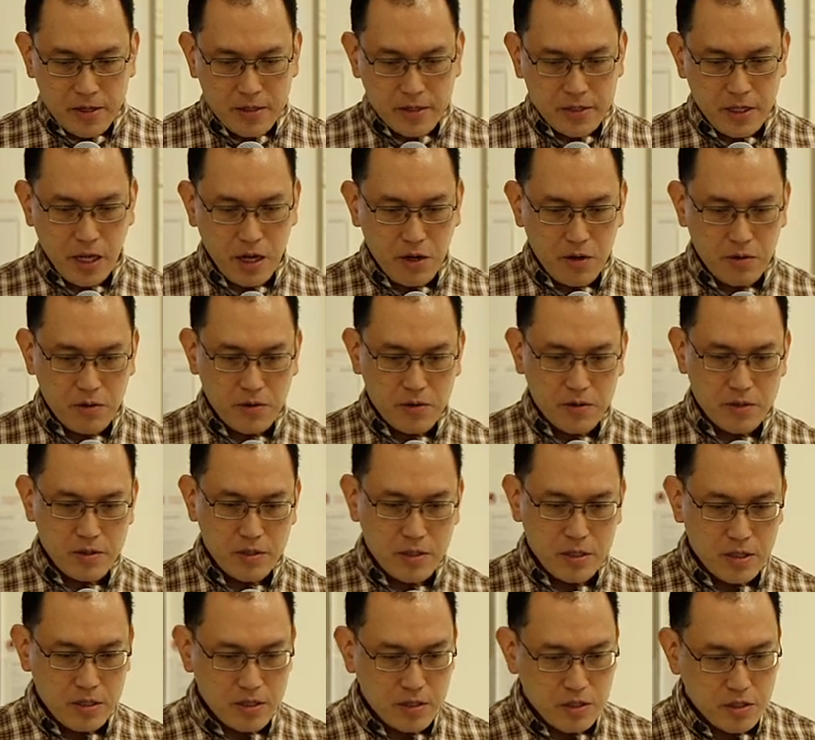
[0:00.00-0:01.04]
Now,
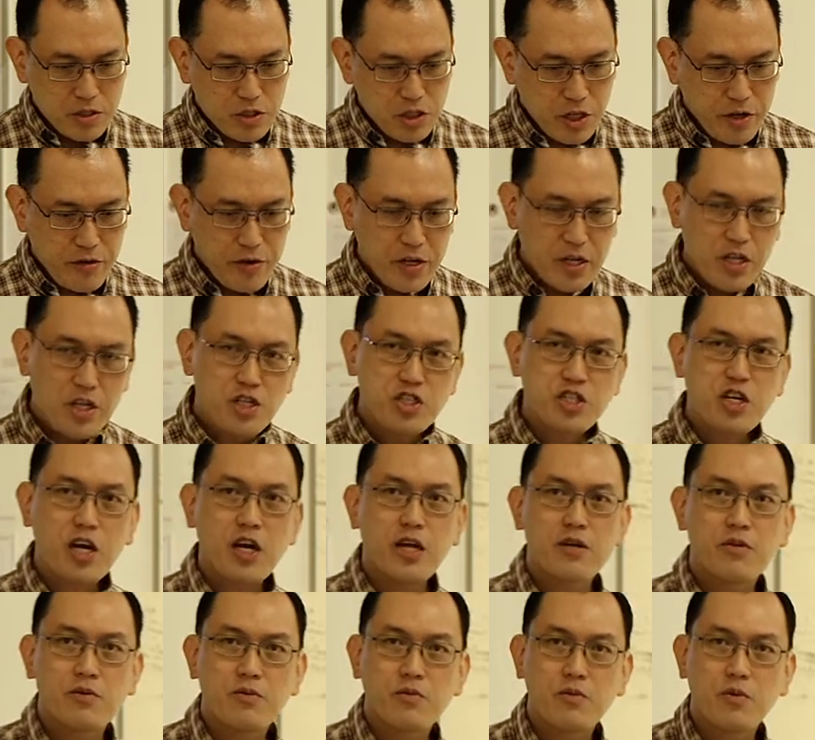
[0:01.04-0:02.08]
Shirin
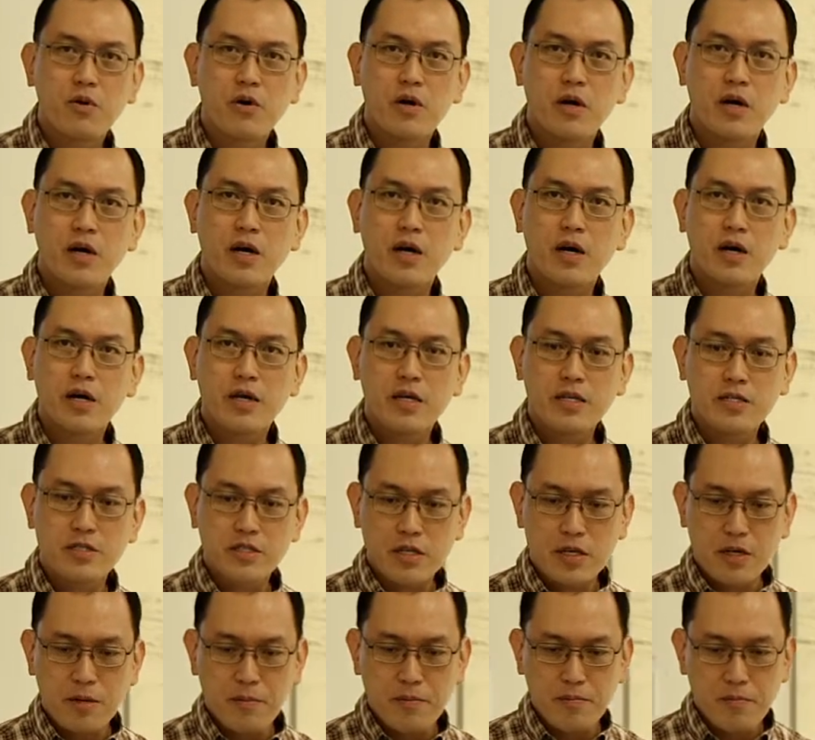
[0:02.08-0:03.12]
Nashad is
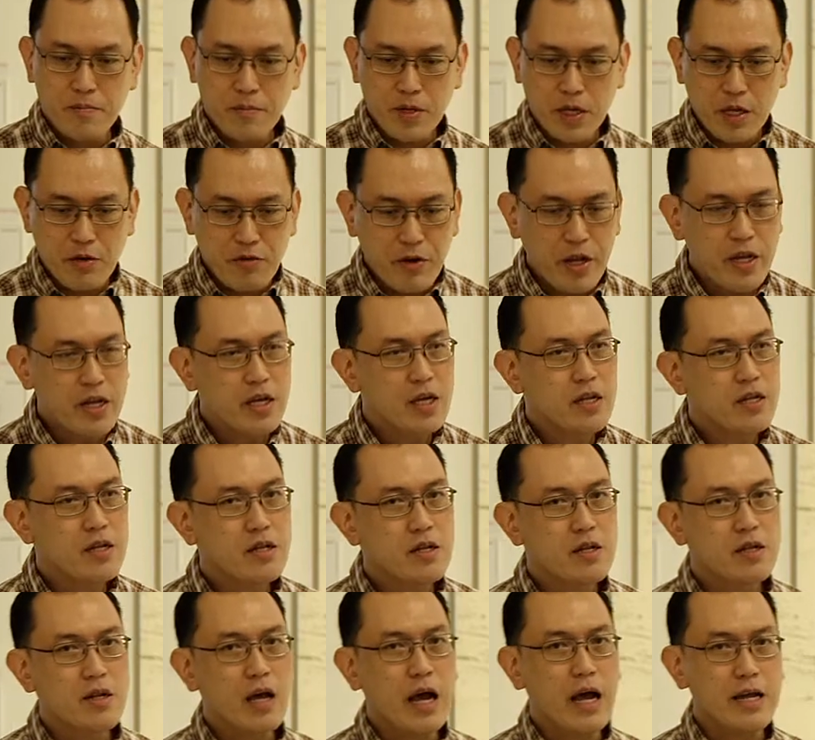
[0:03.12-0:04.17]
an Iranian
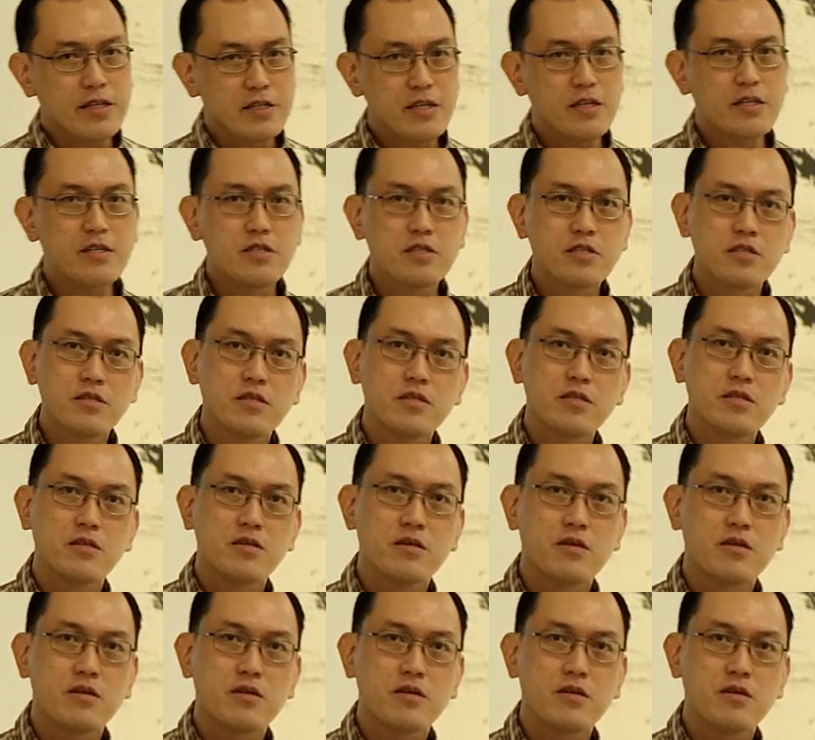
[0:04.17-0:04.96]
artist,